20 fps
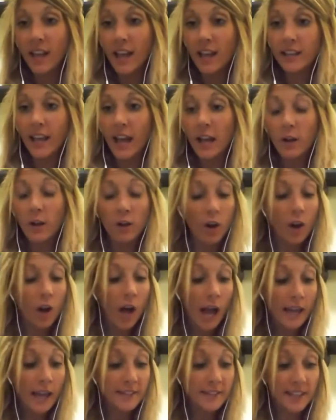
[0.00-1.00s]
and
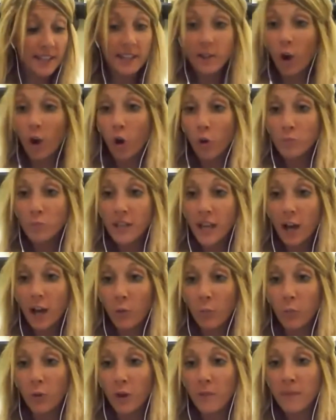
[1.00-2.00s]
I did hope to
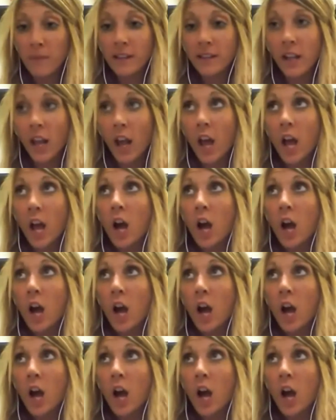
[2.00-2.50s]
help women,